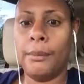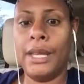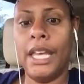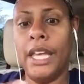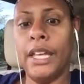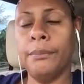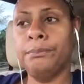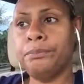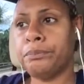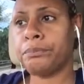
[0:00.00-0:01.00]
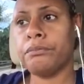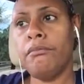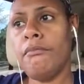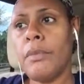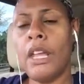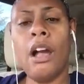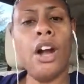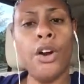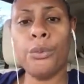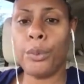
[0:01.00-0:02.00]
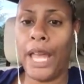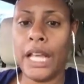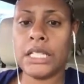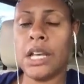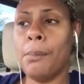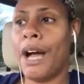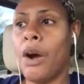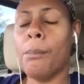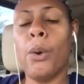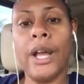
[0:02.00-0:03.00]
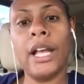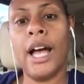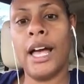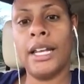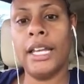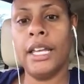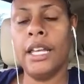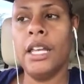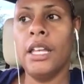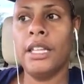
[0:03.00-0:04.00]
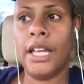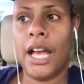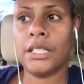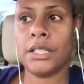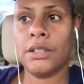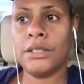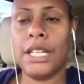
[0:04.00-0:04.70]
in her rant about boycotting the Oscars?